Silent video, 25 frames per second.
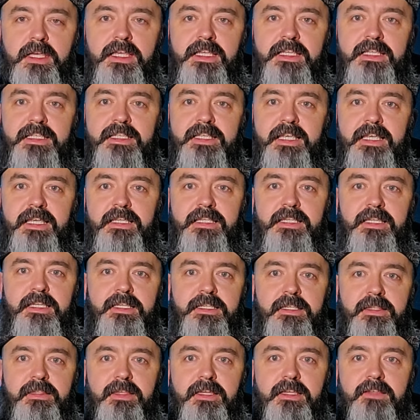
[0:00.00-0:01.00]

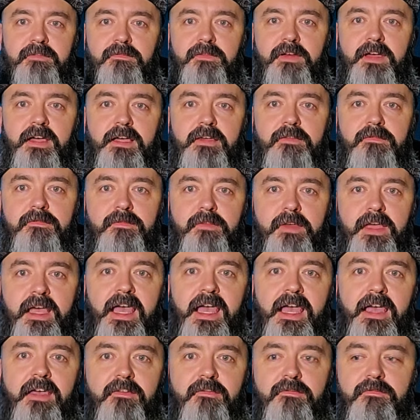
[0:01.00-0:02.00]
16-35
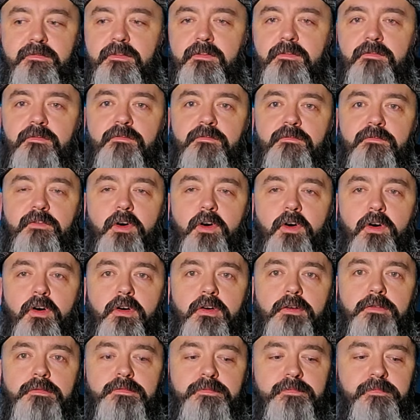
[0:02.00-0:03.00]
f4,
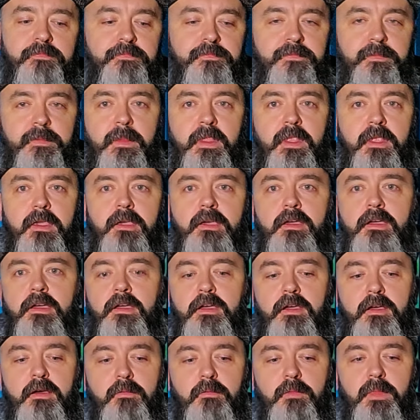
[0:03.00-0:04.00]

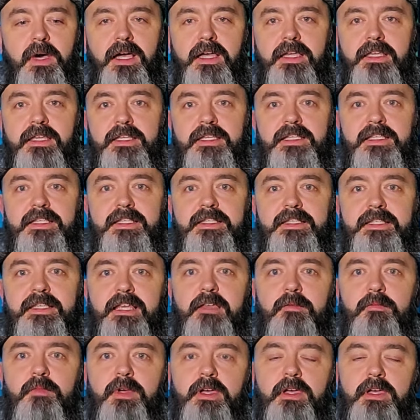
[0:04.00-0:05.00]
my
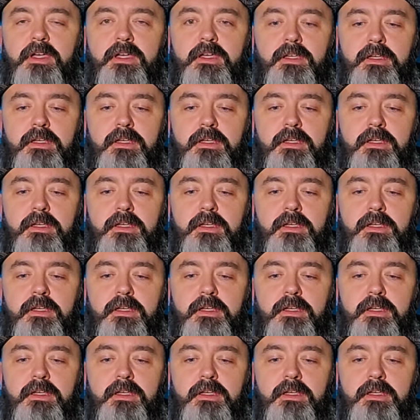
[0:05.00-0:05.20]
Sigma